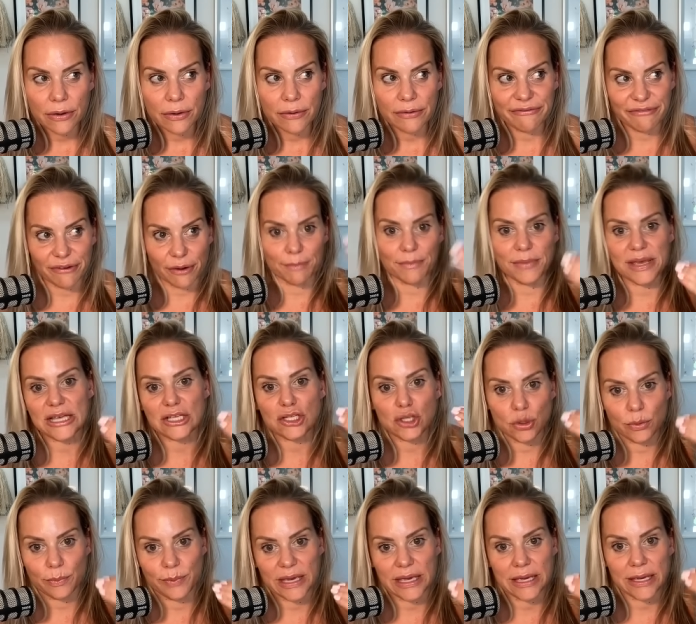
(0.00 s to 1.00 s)
for me
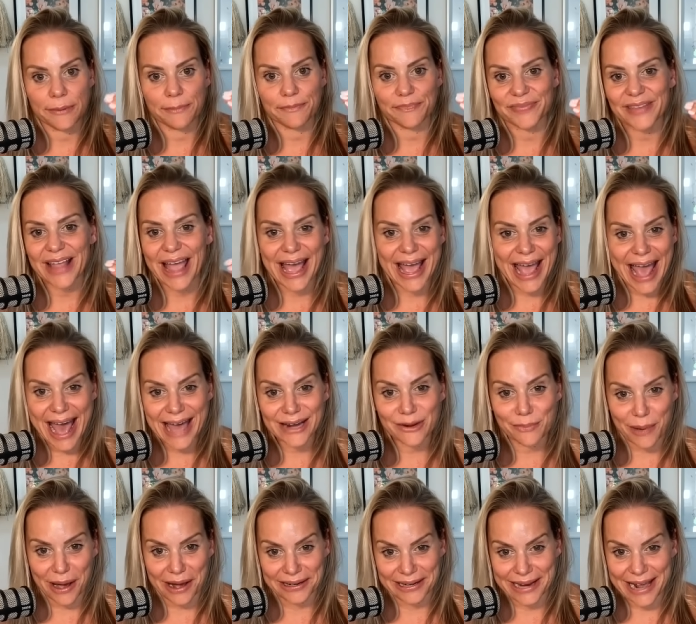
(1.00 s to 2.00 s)
to be. I had a
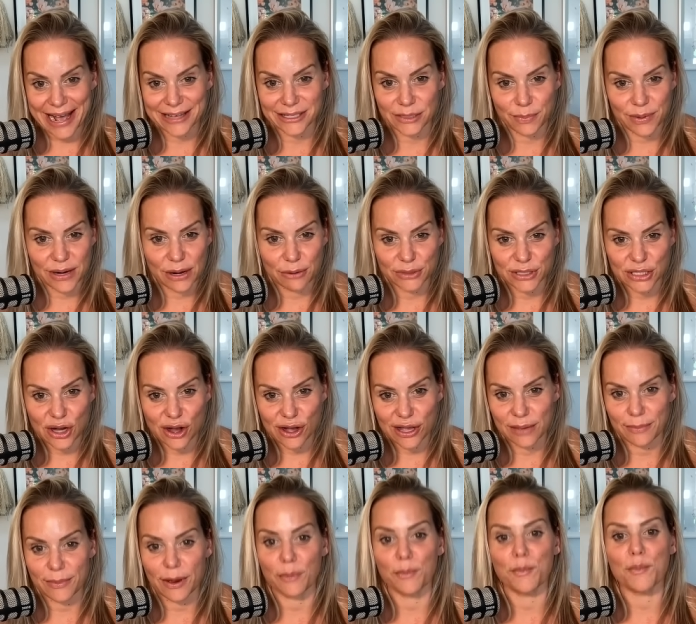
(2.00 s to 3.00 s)
podcast, but I was
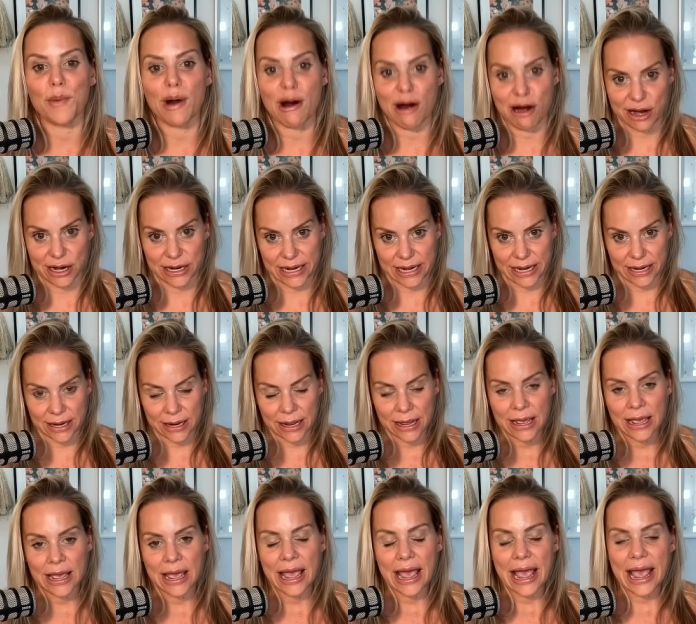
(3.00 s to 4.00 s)
talking about marketing
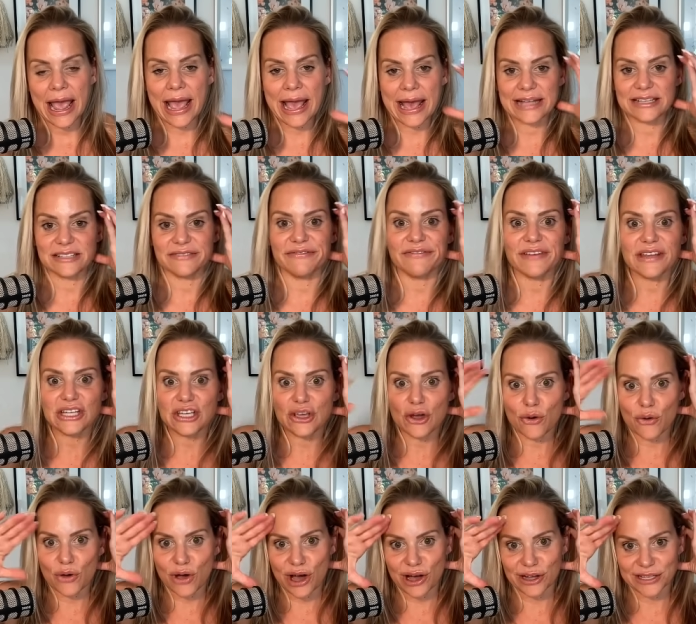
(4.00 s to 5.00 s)
and
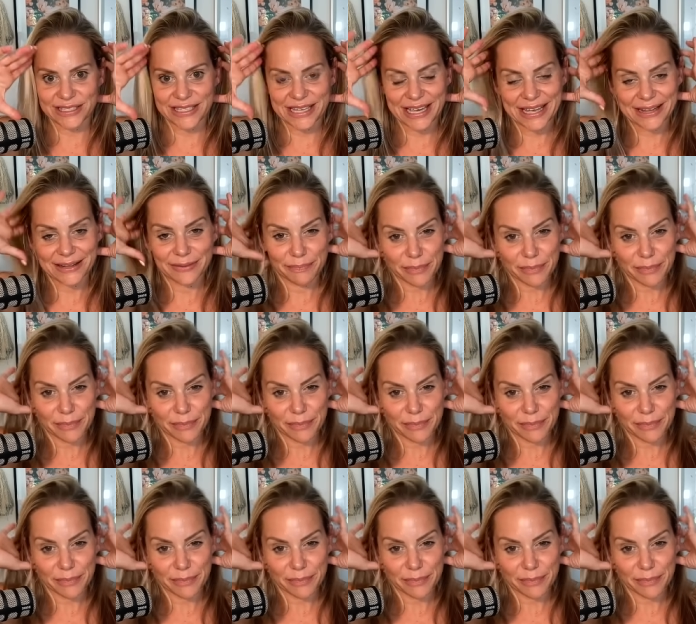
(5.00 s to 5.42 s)
video content